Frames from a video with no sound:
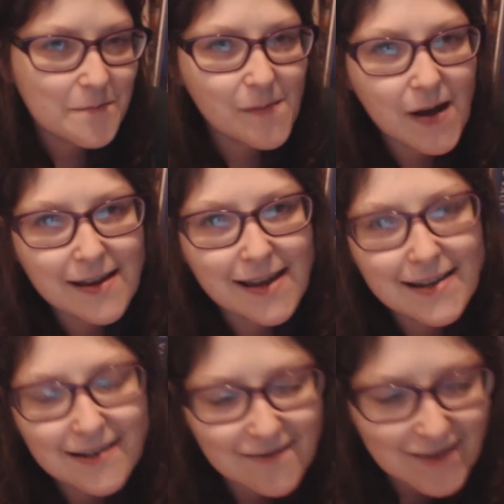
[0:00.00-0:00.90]
my
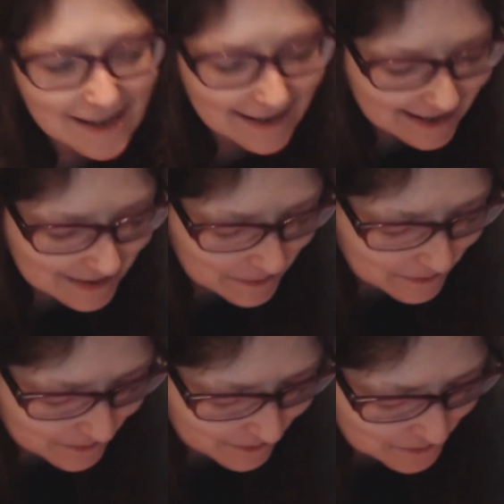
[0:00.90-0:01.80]
ignorance
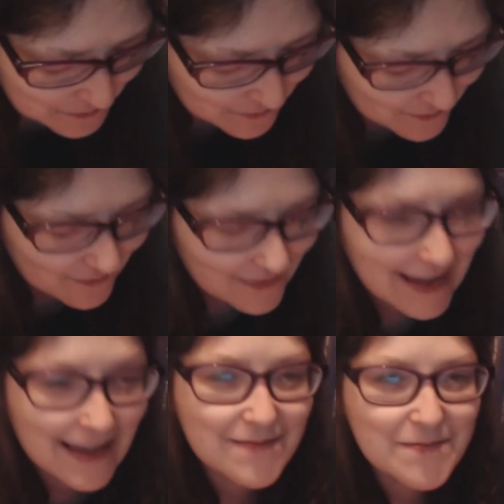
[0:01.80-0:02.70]

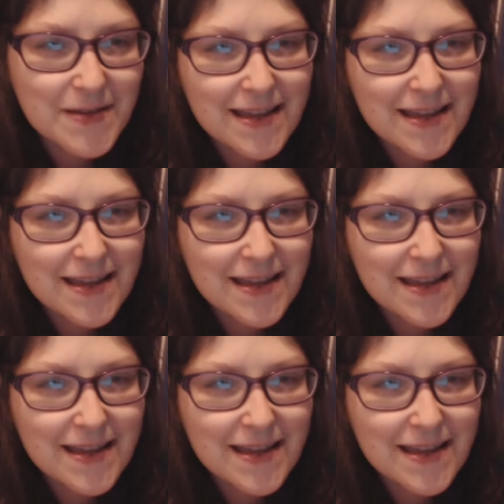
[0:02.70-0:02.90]
gave